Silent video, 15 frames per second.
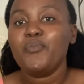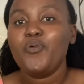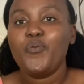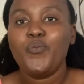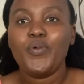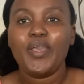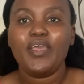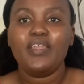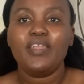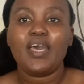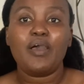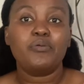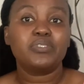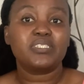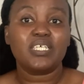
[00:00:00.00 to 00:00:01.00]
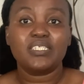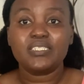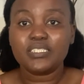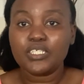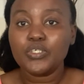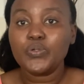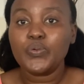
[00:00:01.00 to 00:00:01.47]
when I was
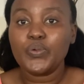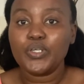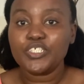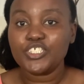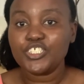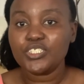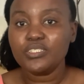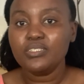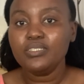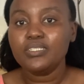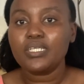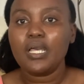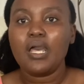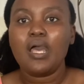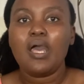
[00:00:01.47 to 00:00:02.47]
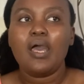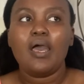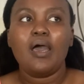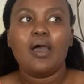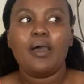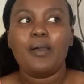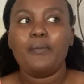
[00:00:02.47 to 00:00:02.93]
asking questions,
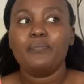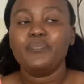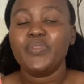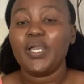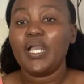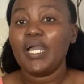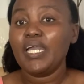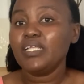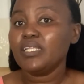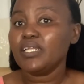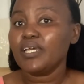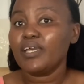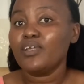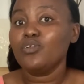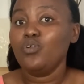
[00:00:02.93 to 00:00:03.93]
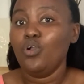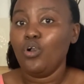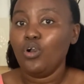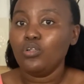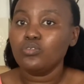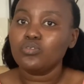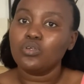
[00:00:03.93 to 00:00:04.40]
the guy that I had
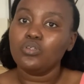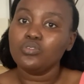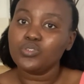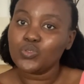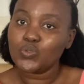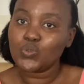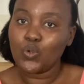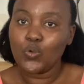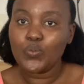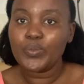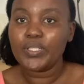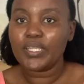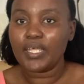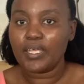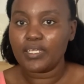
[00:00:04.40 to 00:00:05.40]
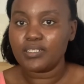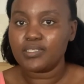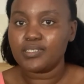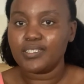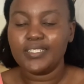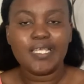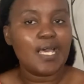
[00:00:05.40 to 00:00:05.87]
called also told me
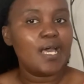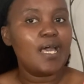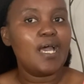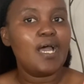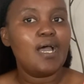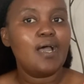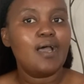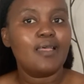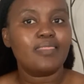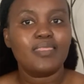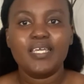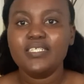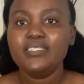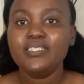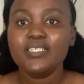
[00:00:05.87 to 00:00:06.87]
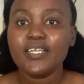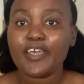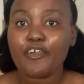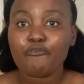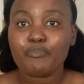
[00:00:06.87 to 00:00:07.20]
that they didn't have